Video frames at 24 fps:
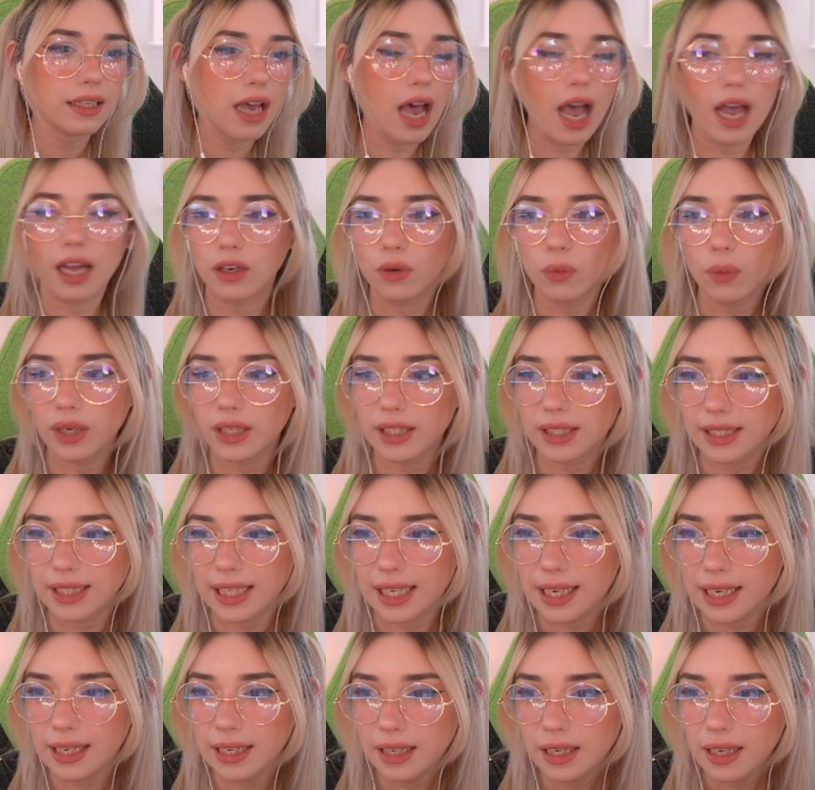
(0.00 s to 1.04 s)
I don't want to
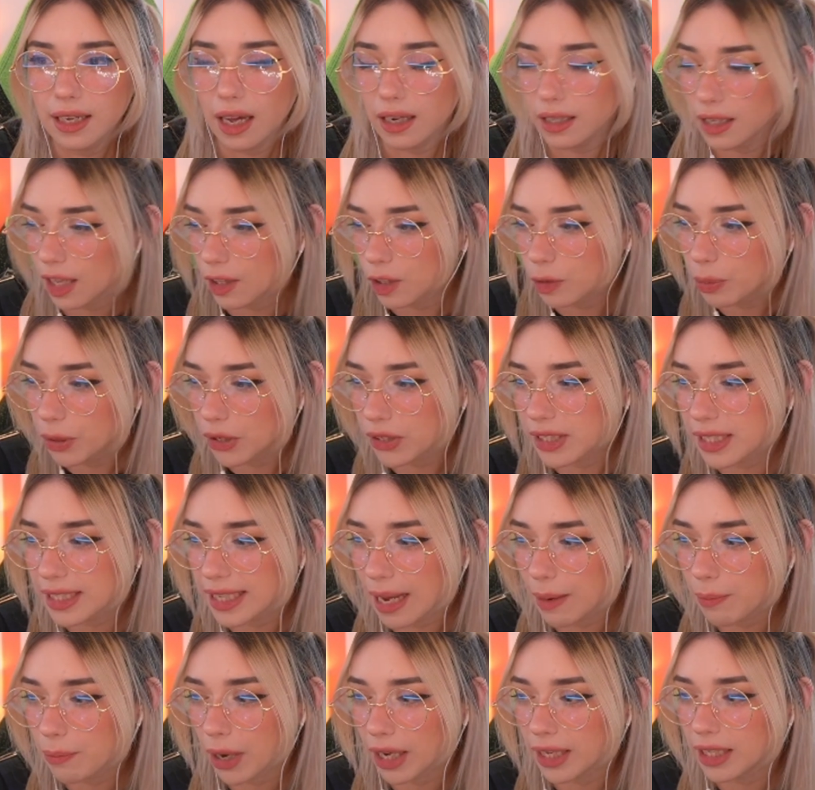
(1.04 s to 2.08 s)
see another person
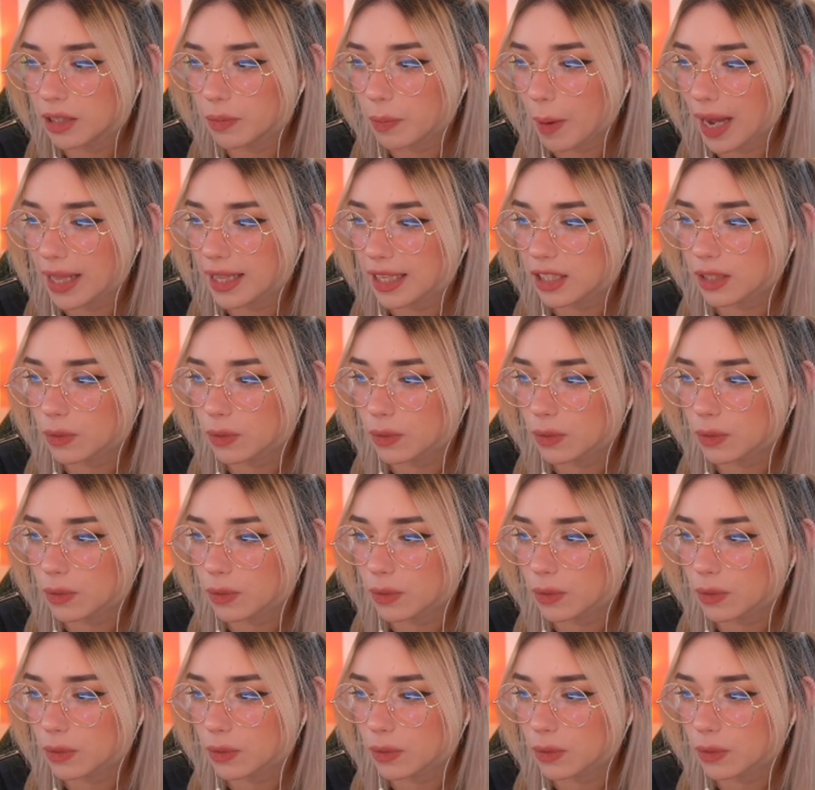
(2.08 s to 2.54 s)
get buttoned by this